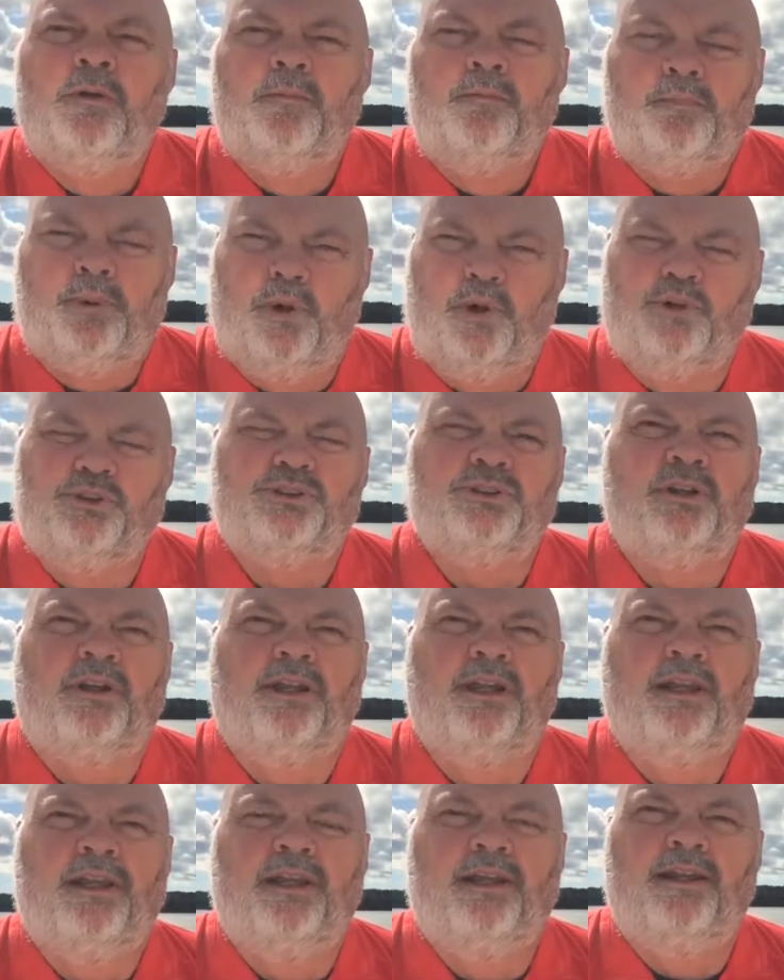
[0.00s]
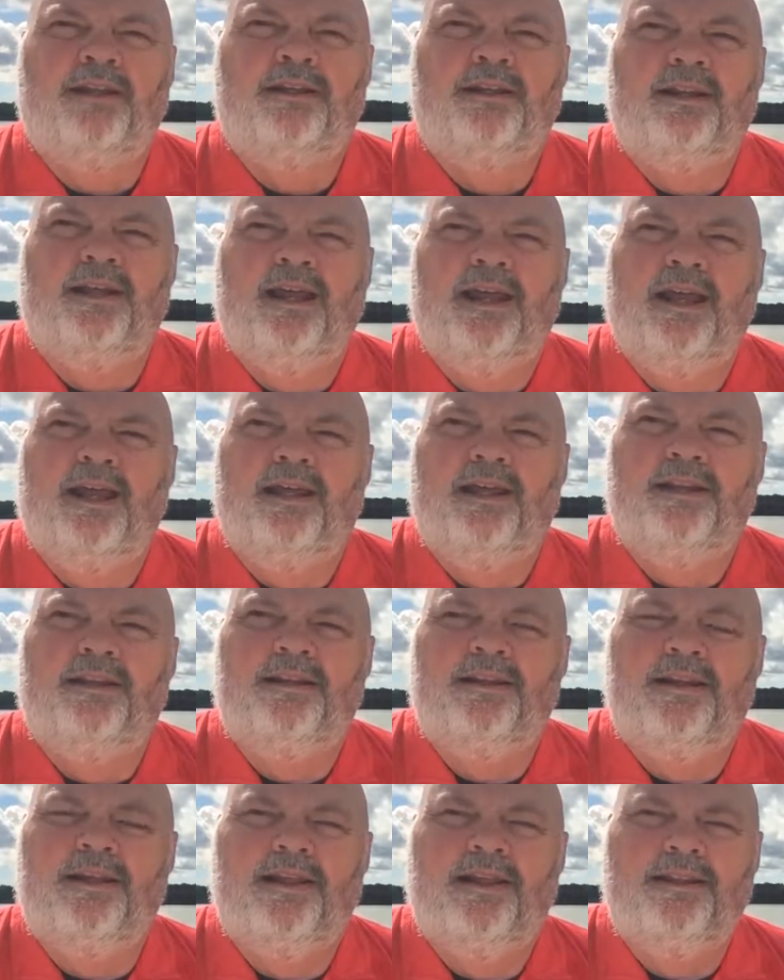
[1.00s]
personally
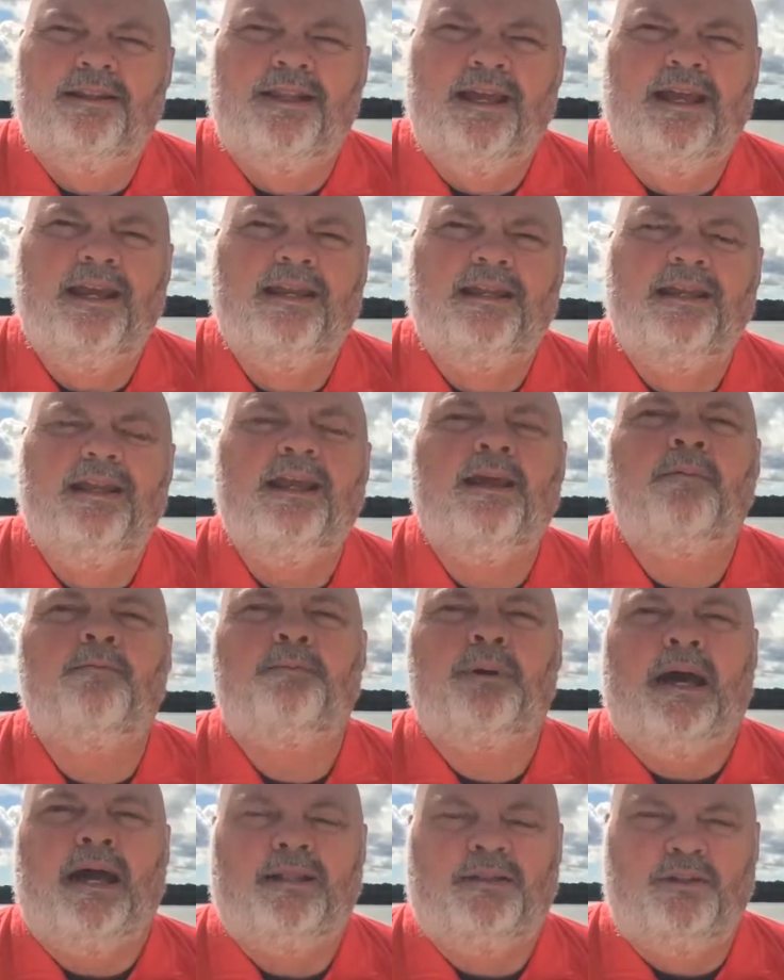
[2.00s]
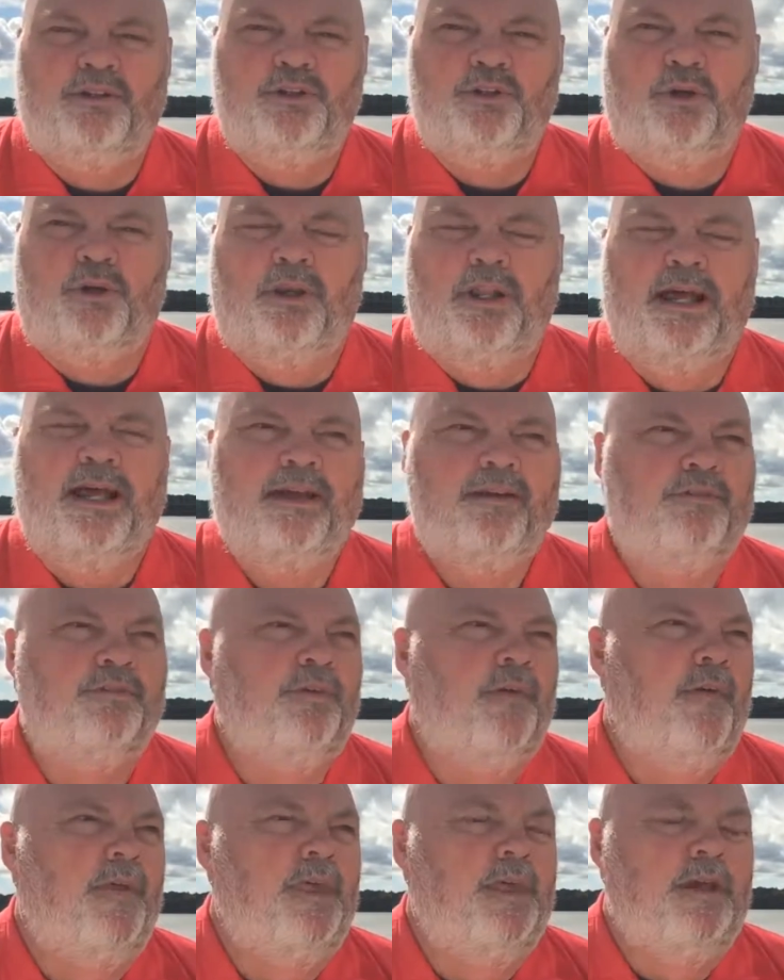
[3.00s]
and they had impacted your life.
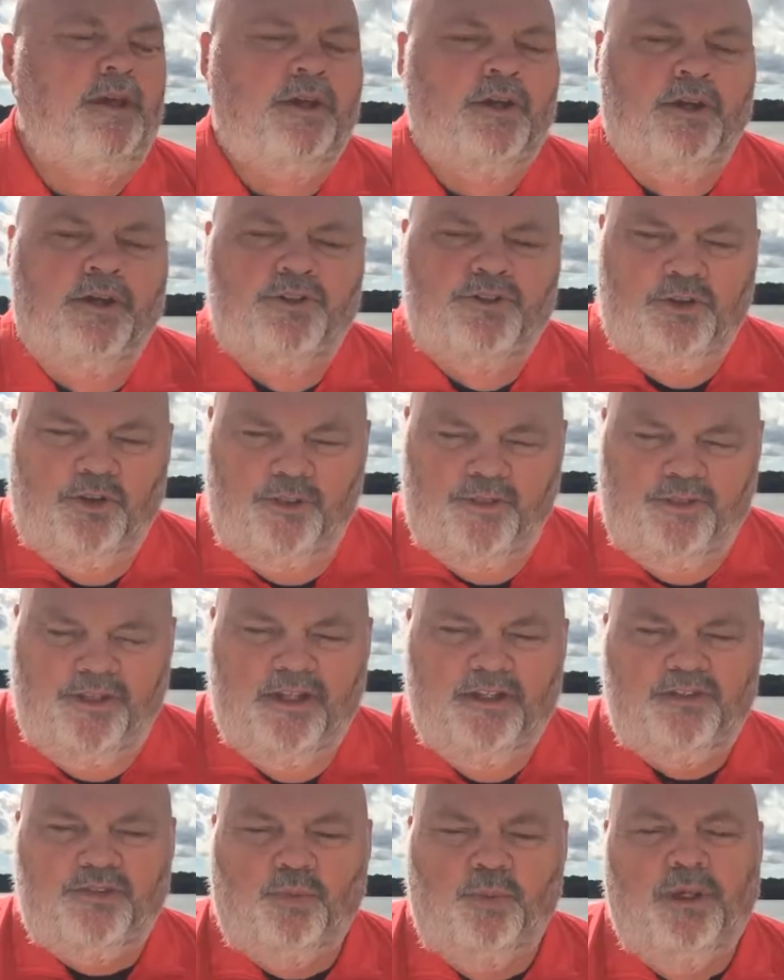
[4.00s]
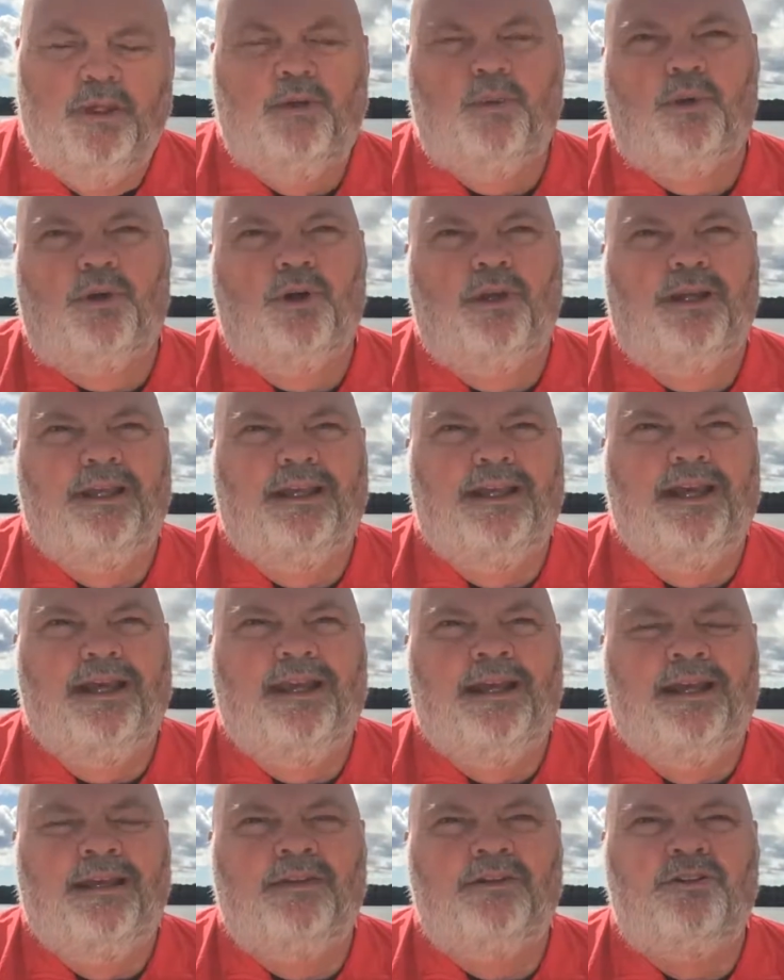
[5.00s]
So this week we're going to get
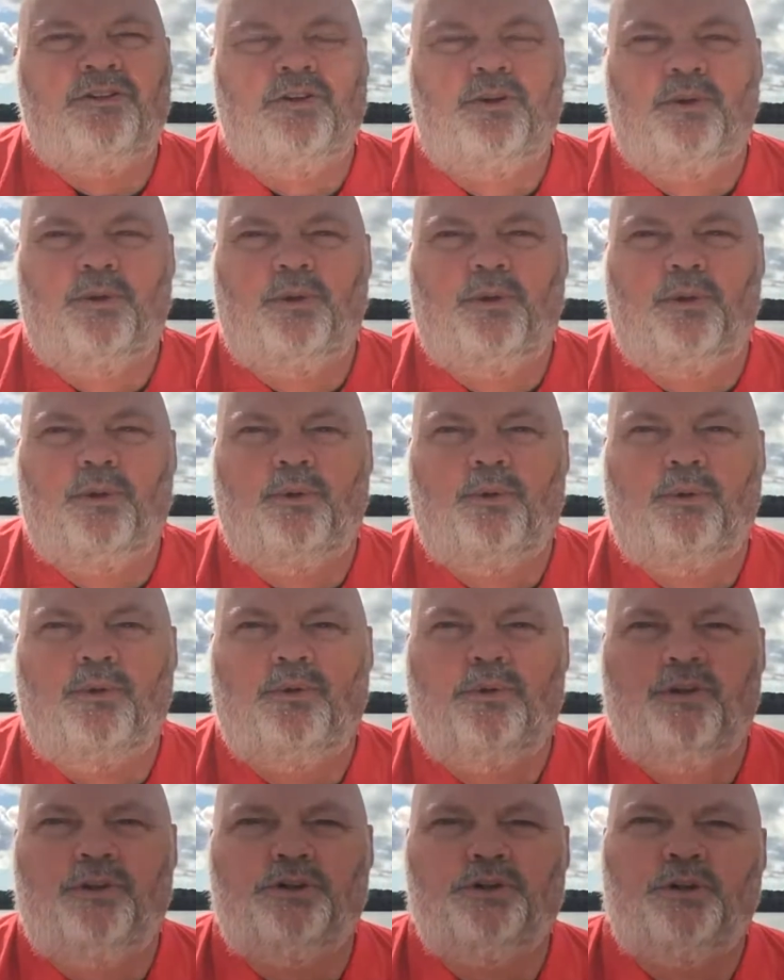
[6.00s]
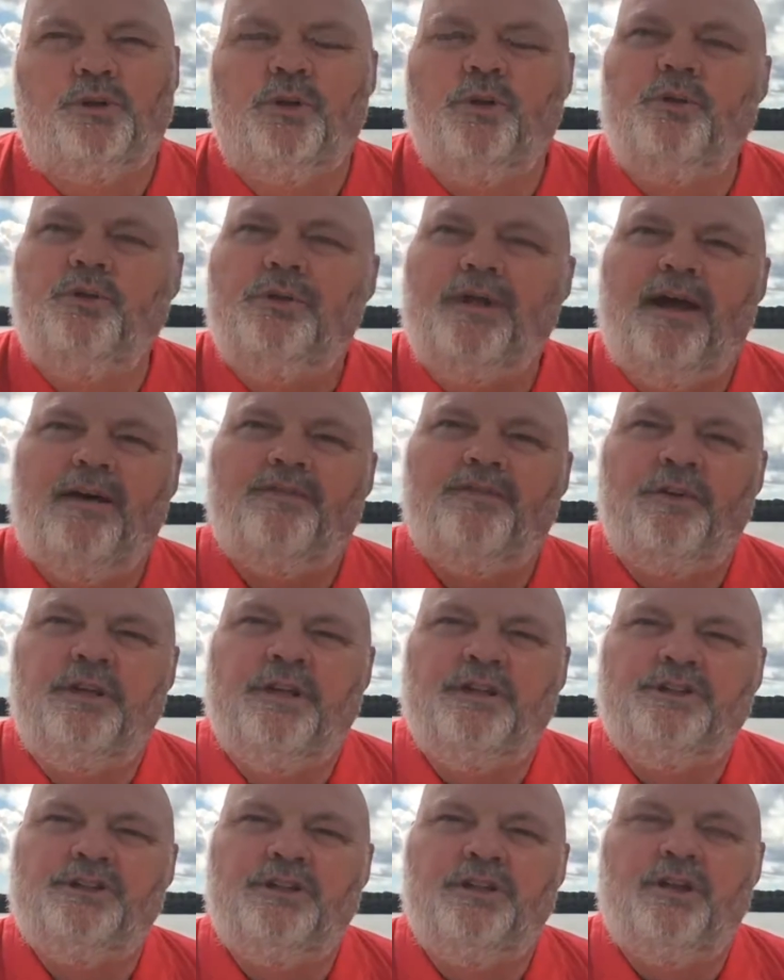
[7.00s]
into the true
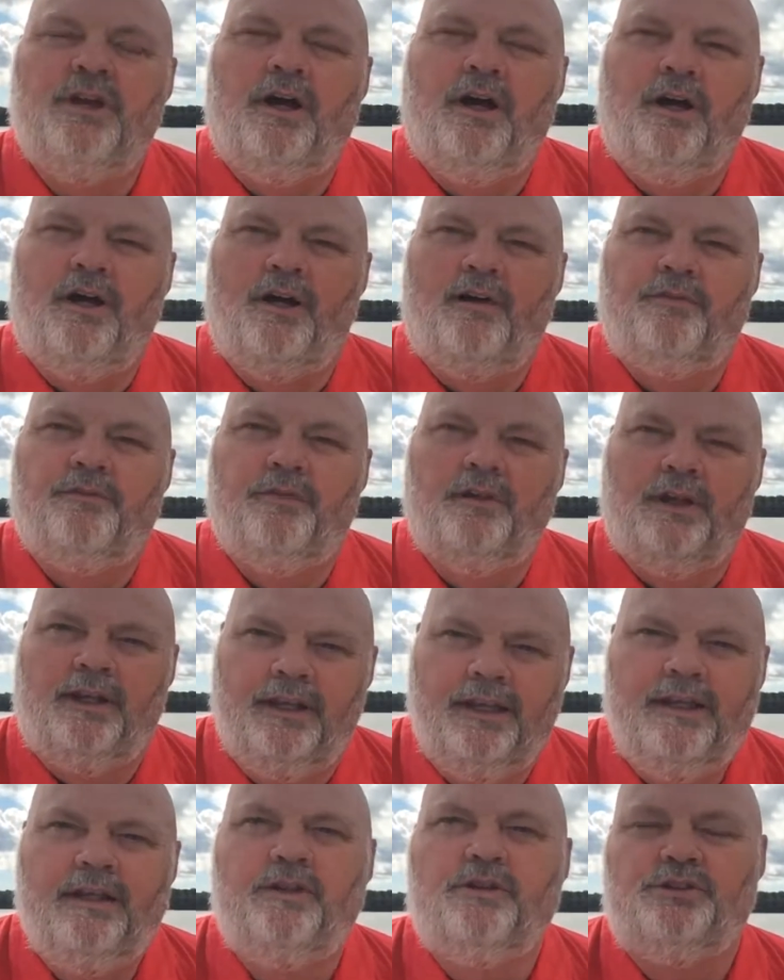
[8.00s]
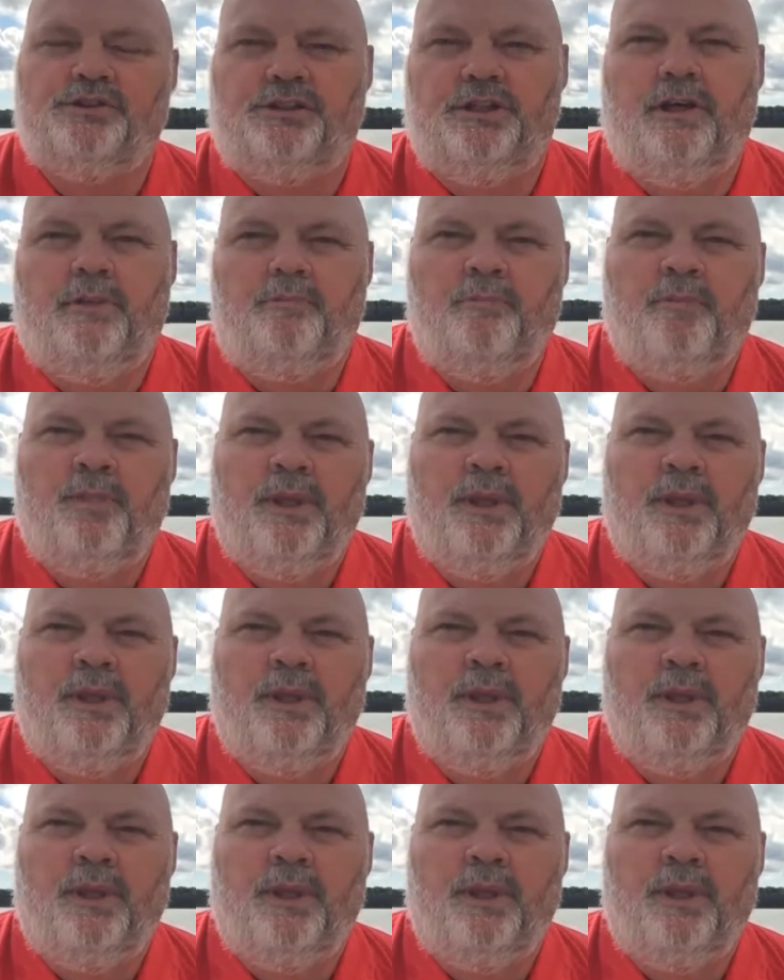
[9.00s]
definition of leadership.